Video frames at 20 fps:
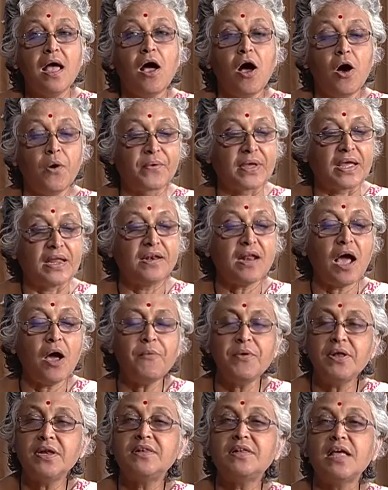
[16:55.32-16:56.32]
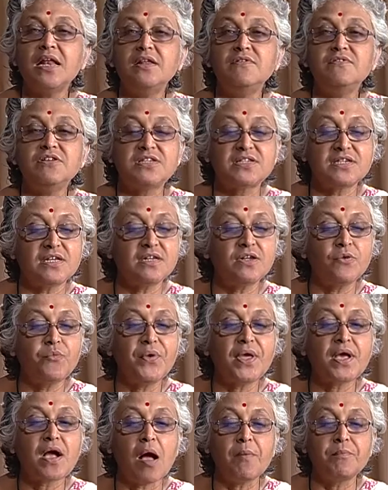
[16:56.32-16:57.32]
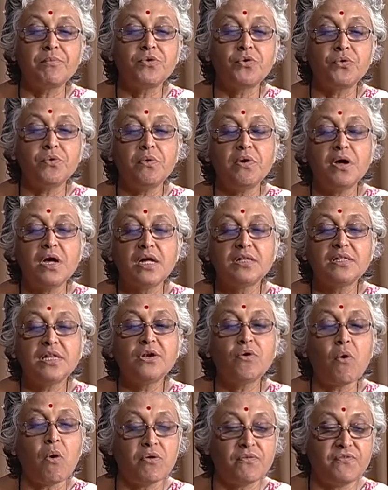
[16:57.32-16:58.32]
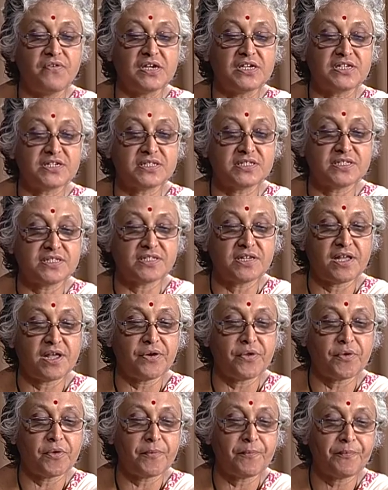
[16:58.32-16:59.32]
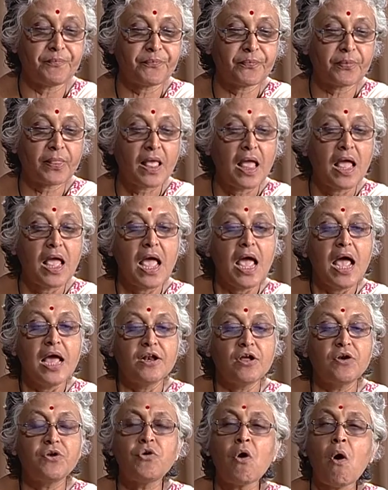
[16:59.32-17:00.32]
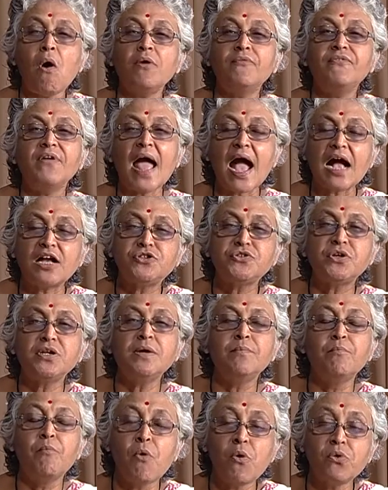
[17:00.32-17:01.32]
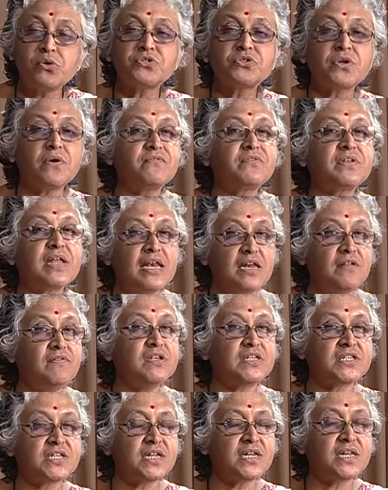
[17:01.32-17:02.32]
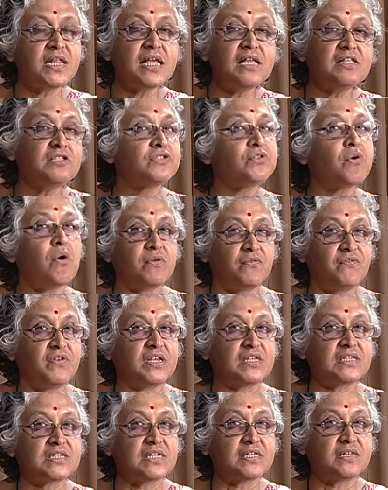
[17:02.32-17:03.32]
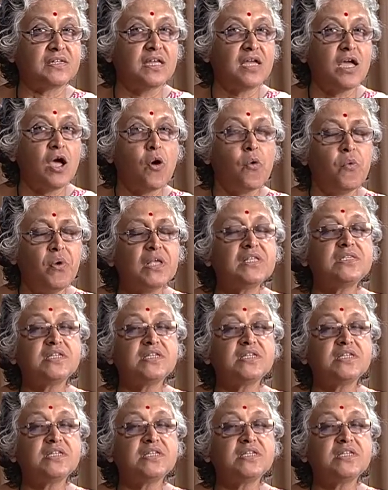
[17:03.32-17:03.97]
Okay, now in television, we come to the non-fiction scenario. Now, non actually most of television is non-fiction, which